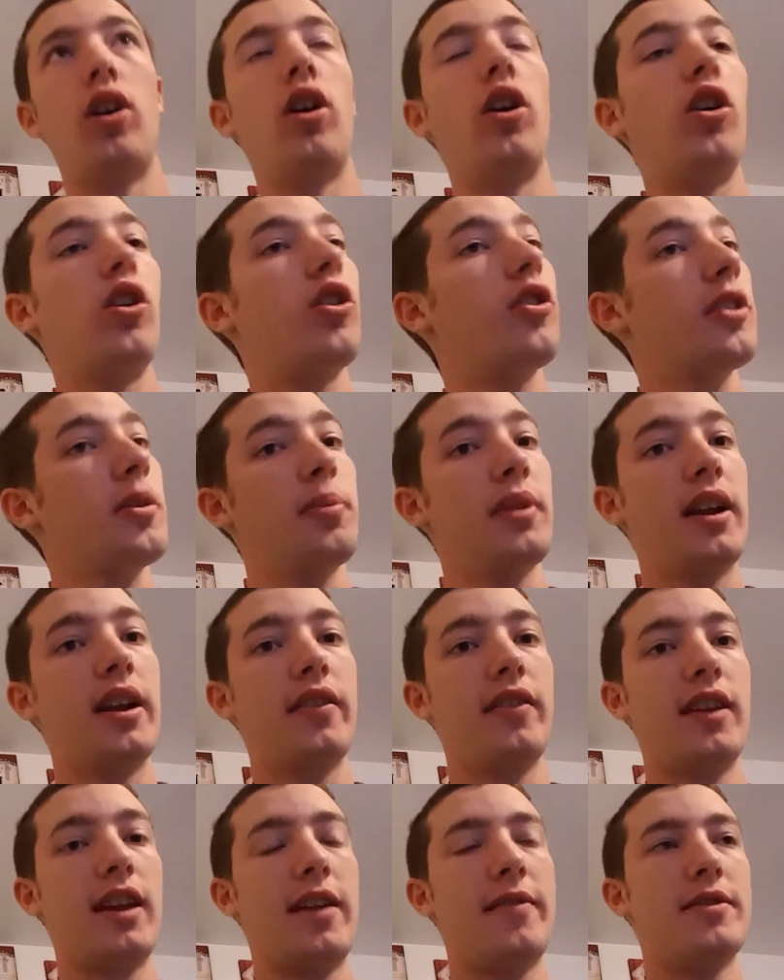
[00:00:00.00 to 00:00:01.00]
all the Planet
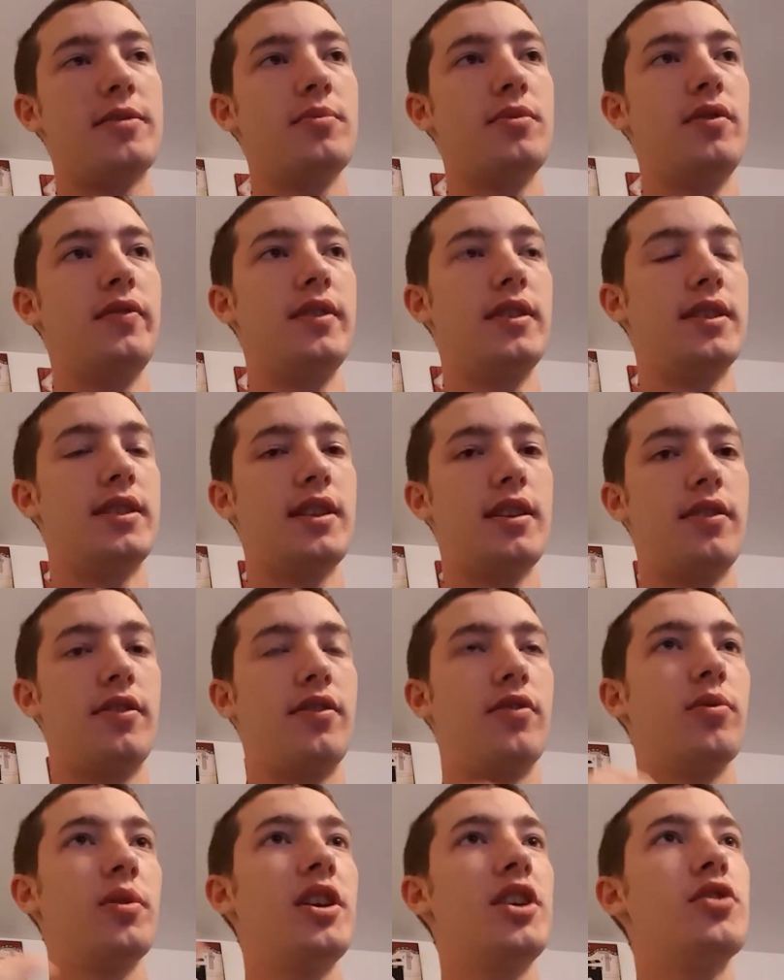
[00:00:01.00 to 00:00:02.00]
of the Apes movies. The
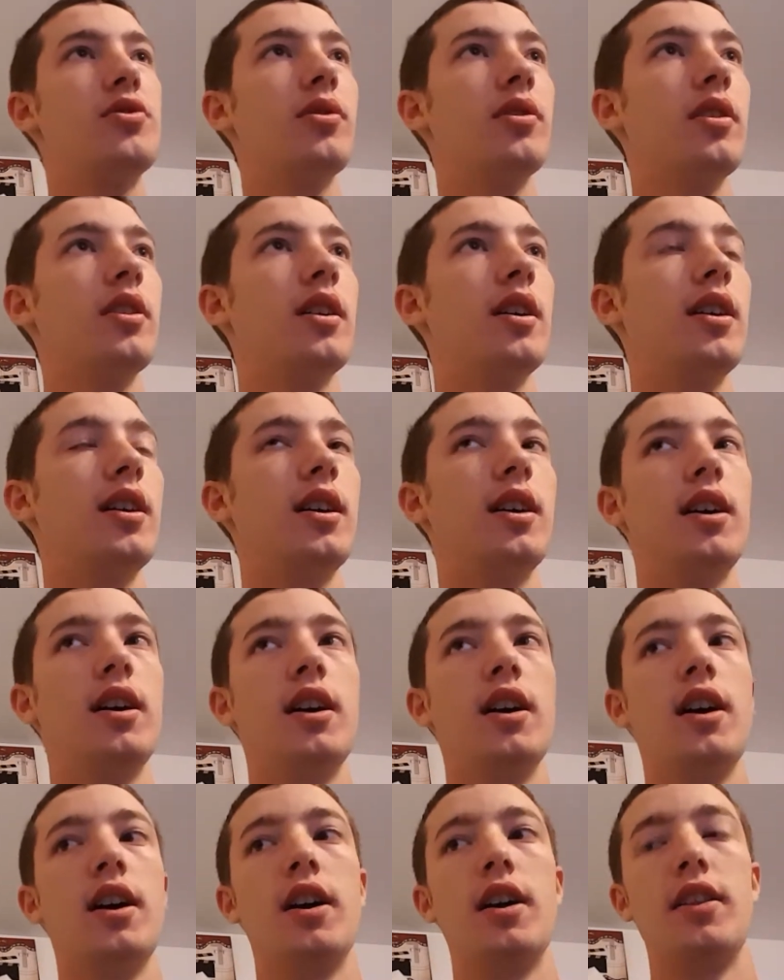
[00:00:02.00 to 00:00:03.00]

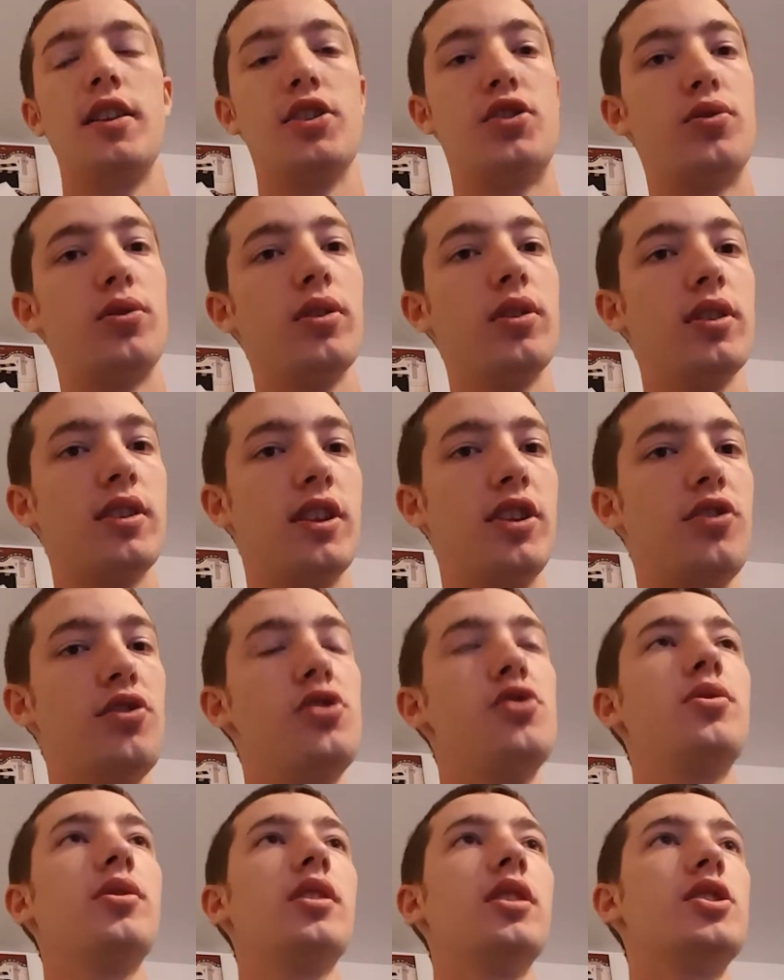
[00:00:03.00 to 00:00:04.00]
new
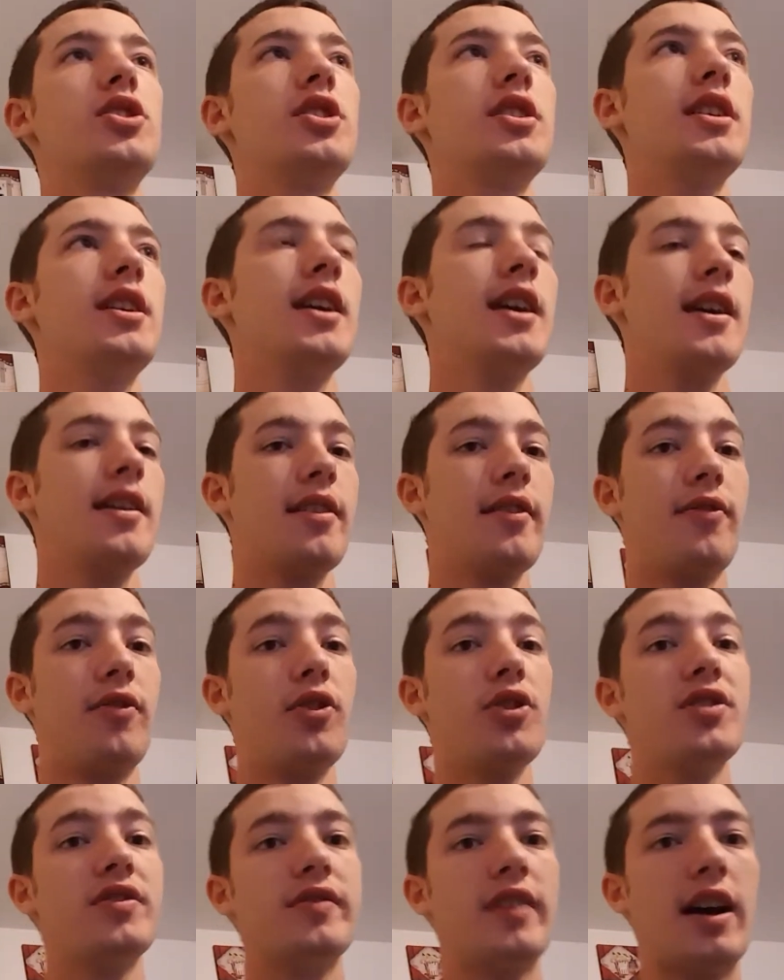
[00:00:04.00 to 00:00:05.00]
trilogy, the
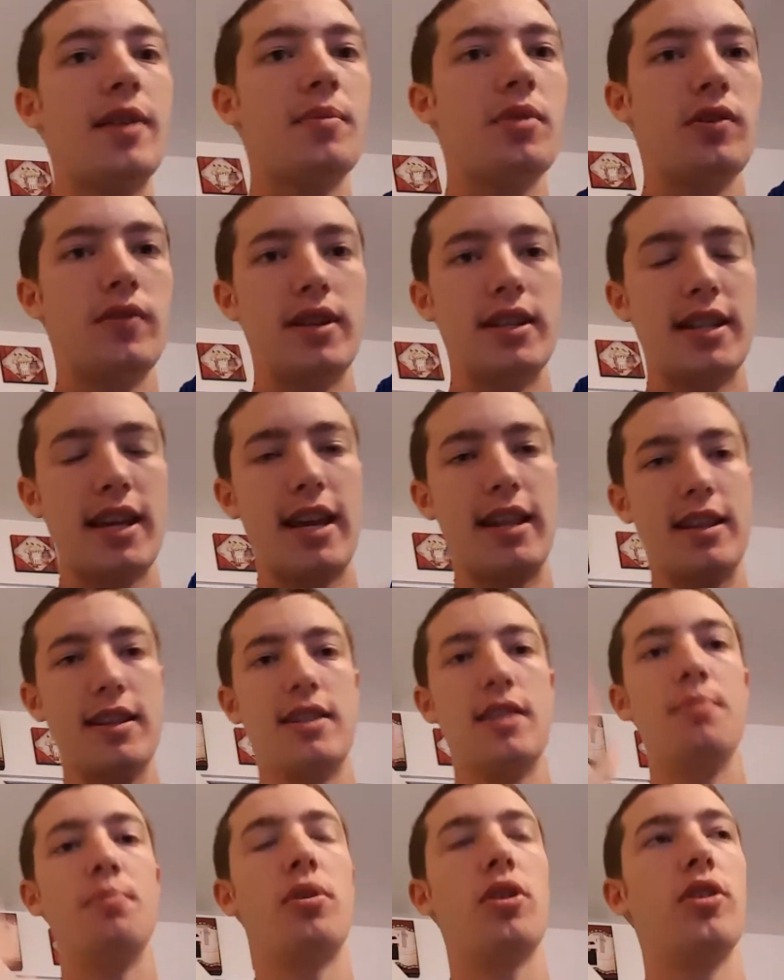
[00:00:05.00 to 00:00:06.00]
first five movies, and the
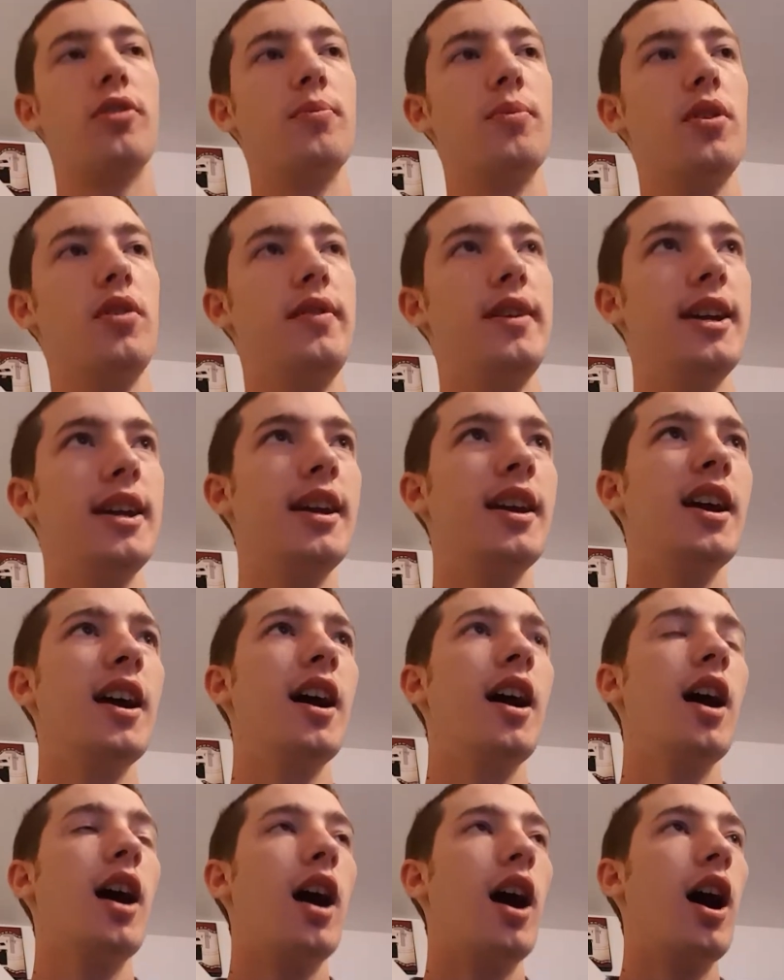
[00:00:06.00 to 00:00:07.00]
Tim Burton movie.
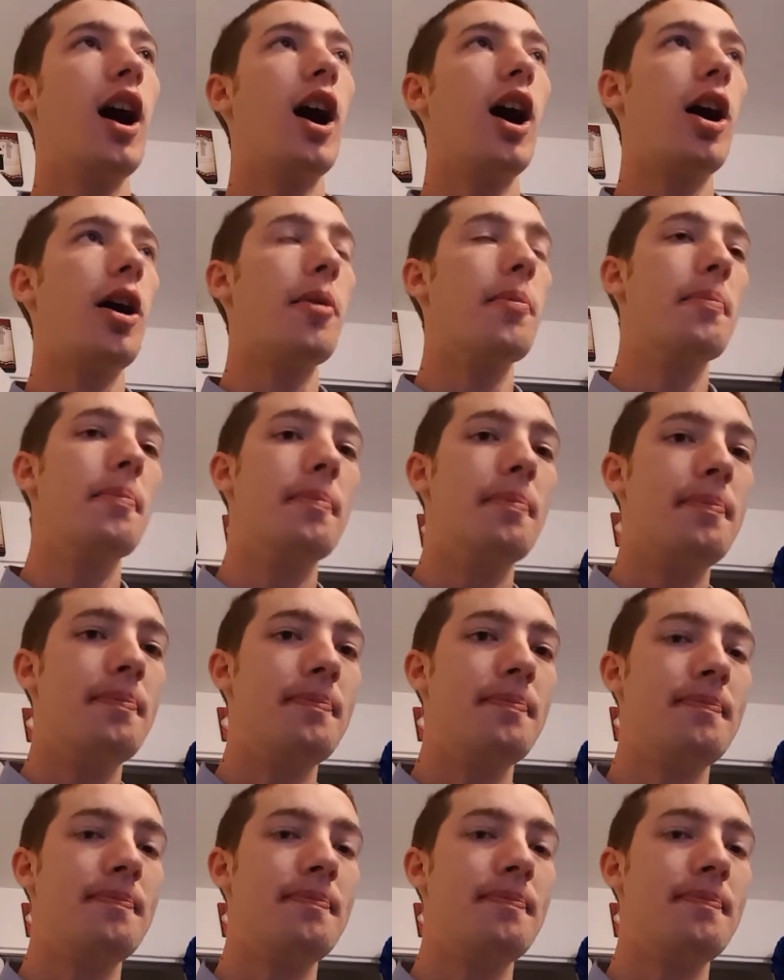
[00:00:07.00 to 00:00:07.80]
Um,